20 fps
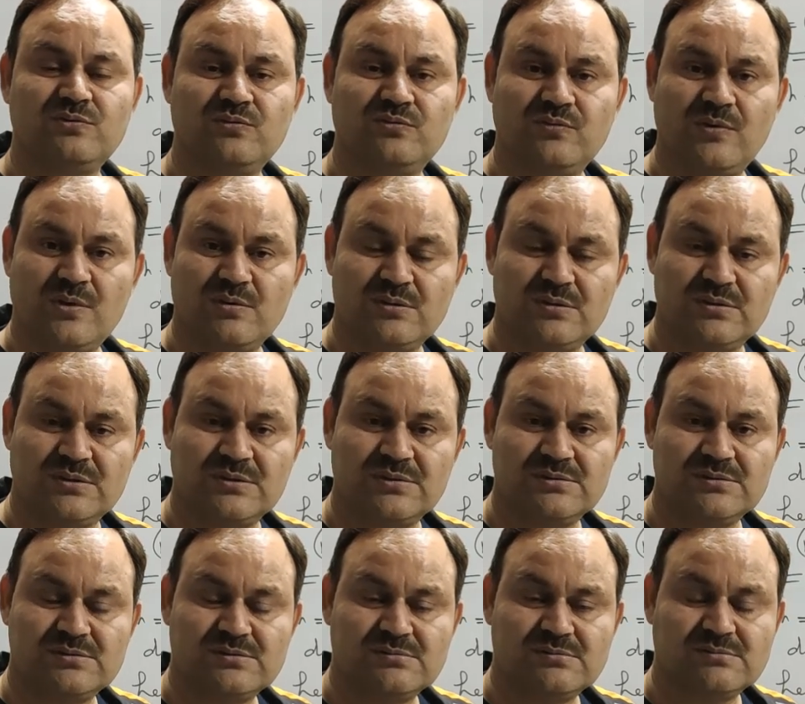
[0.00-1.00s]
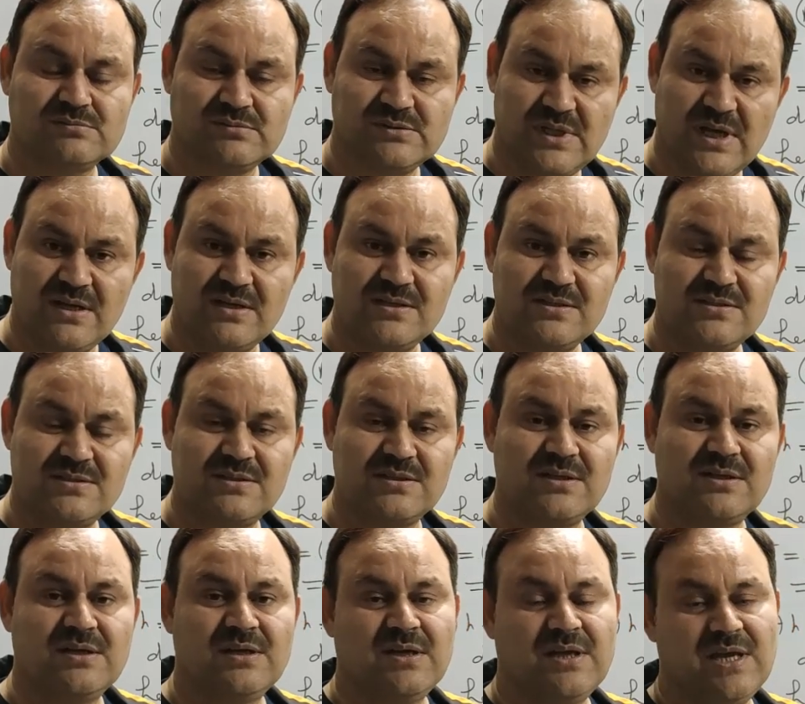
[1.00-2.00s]
float. Thus,
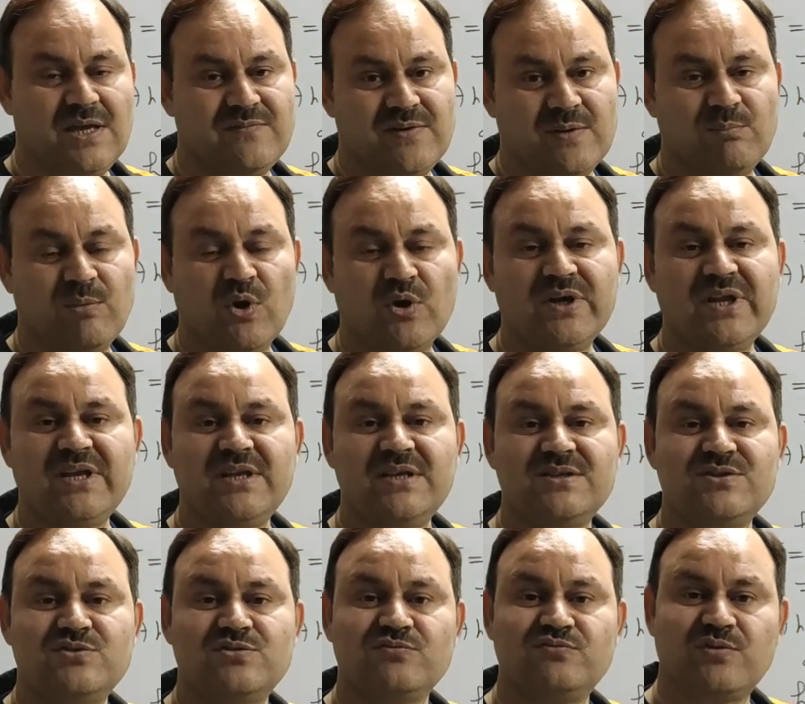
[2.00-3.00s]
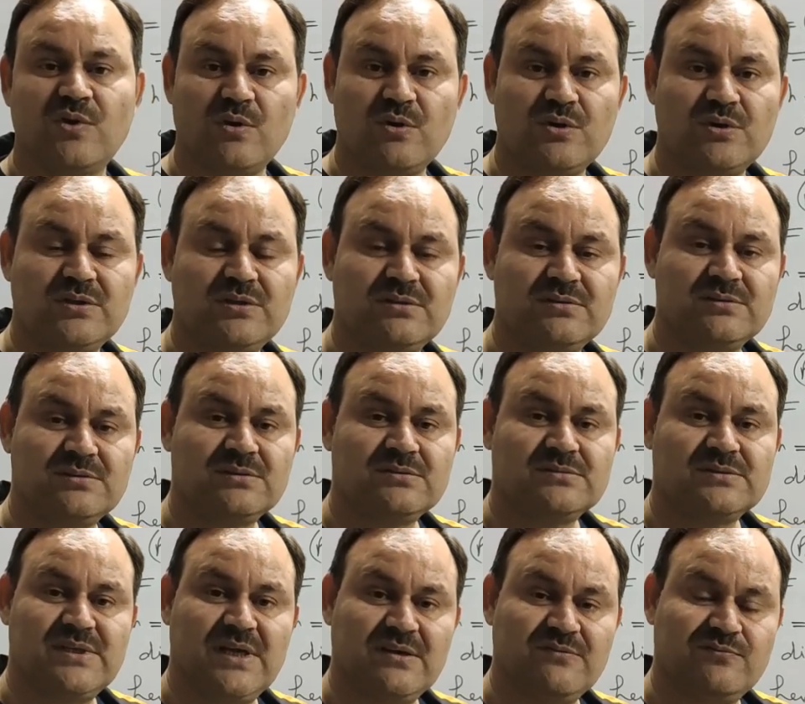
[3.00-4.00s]
if a body is to float,
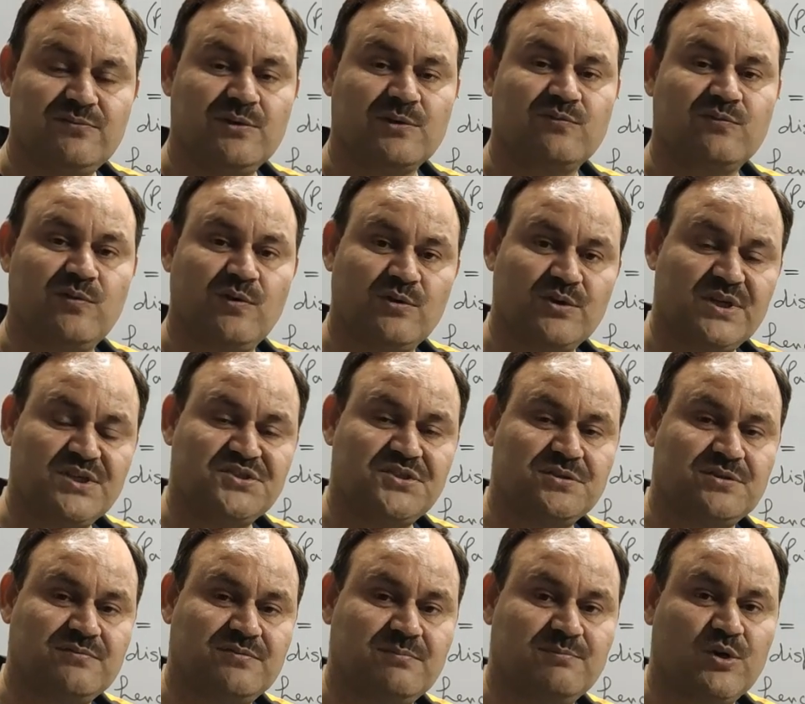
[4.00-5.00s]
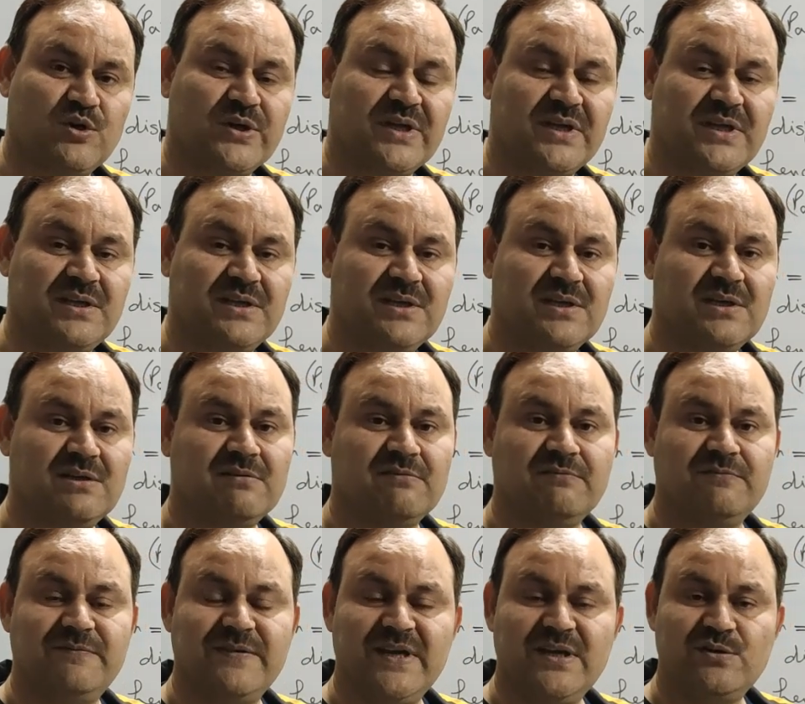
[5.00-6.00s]
then for flotation of a body,
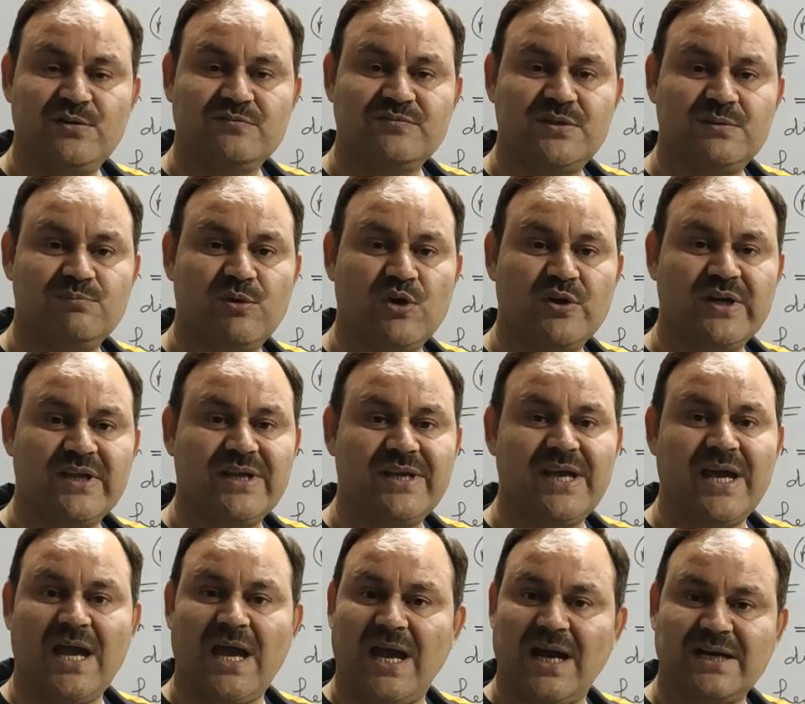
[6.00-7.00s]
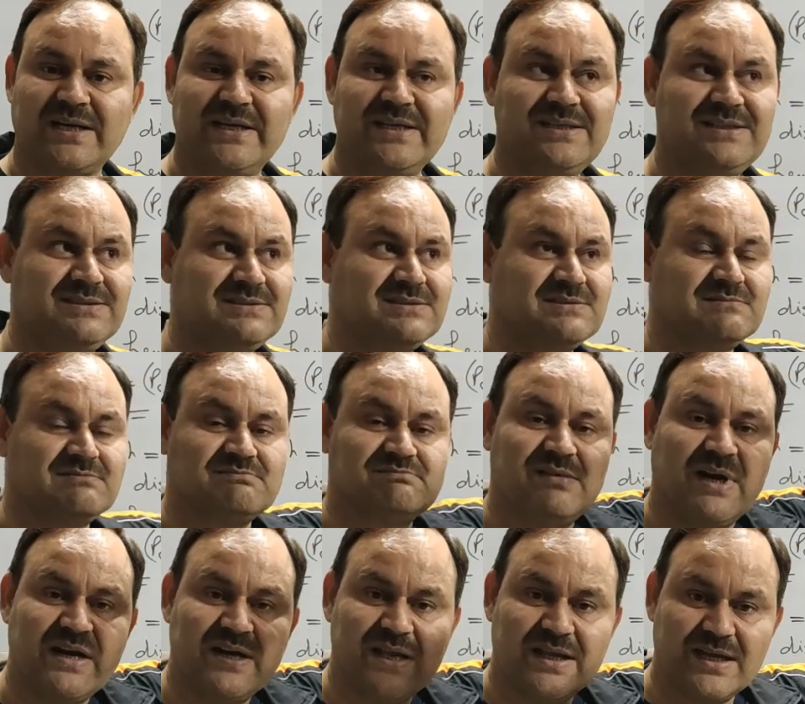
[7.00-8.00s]
weight of the body acting
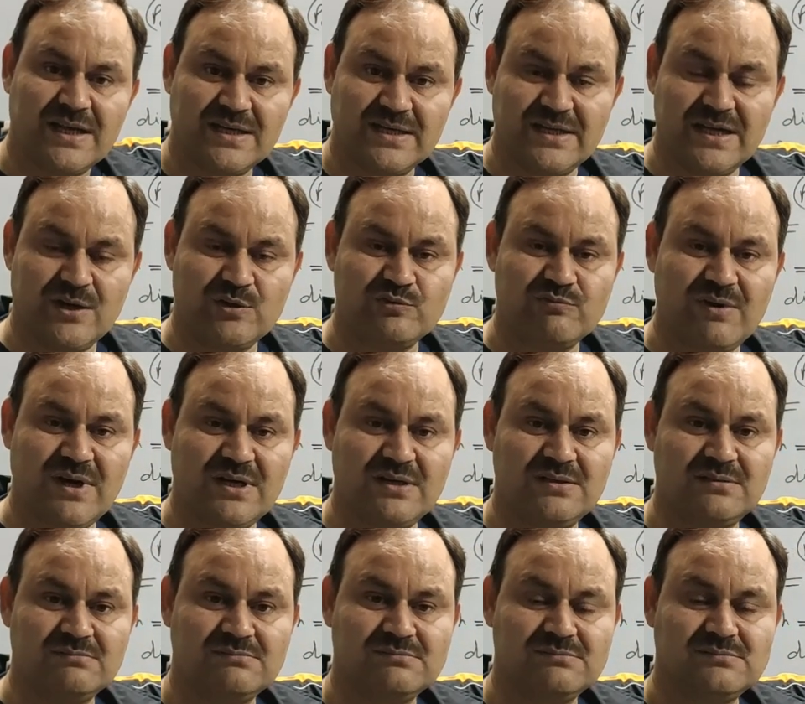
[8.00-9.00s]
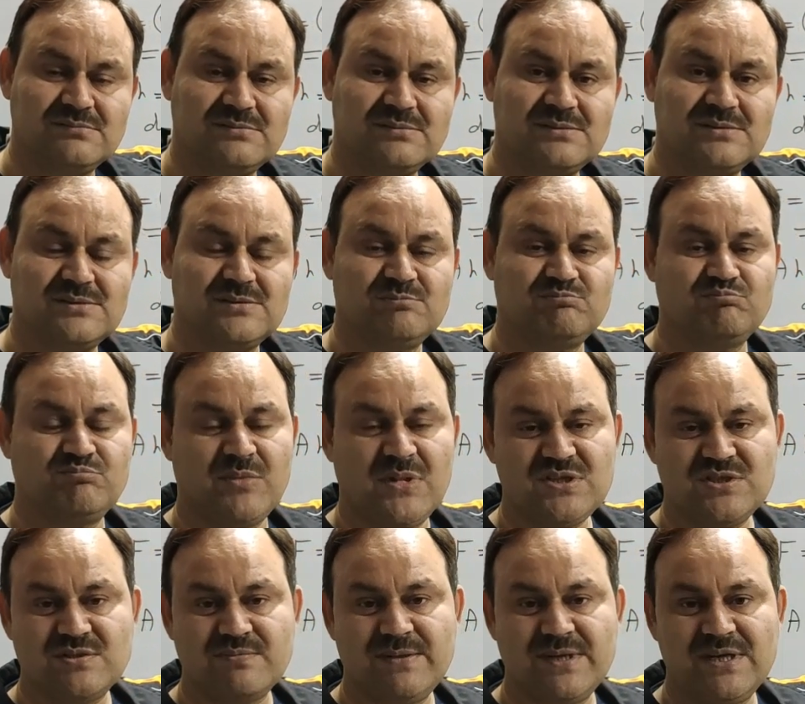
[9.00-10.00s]
vertically downward
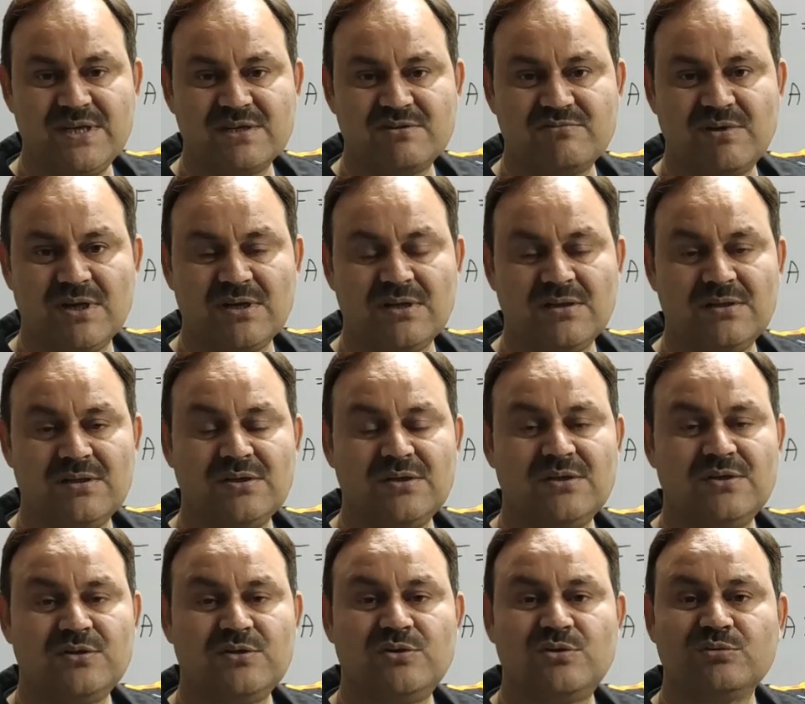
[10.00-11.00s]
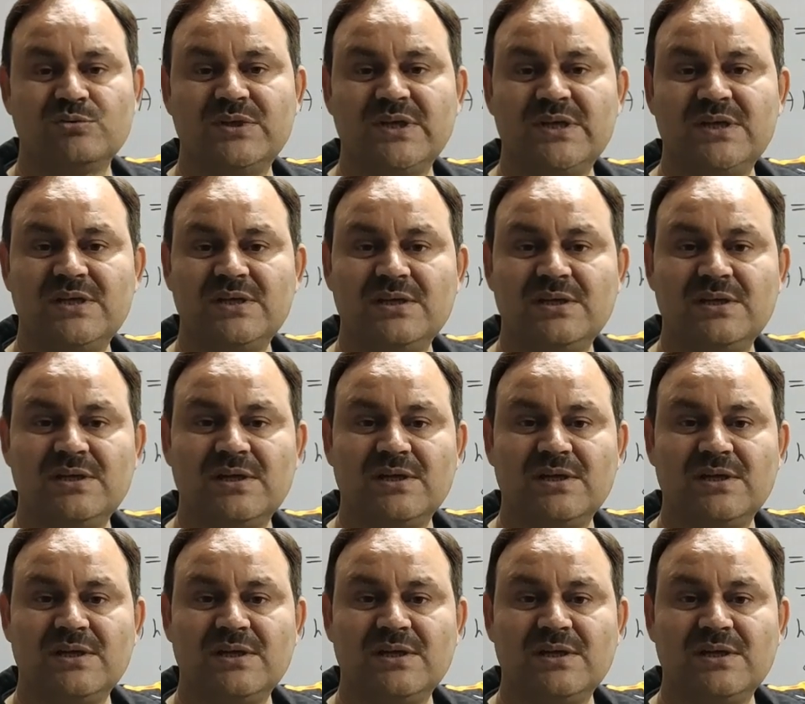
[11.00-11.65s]
must be equal to the